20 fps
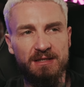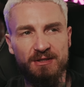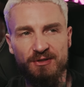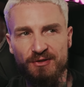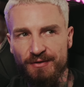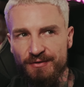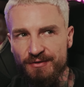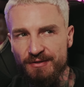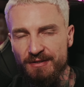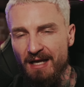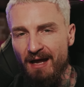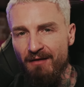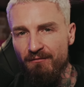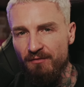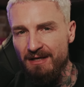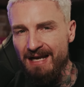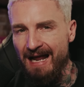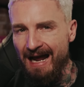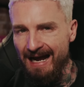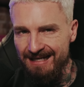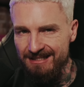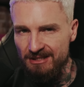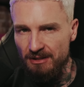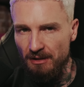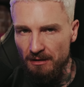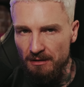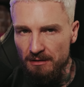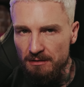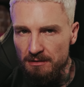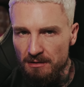Since Devin
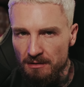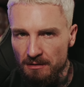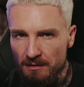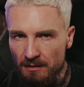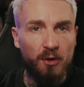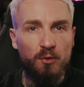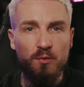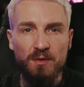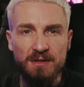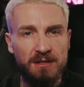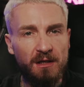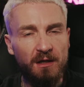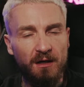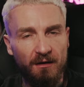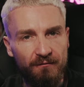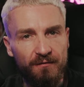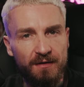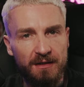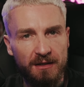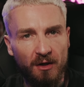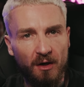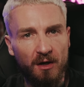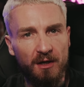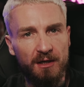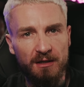Attard, who is a lovely guy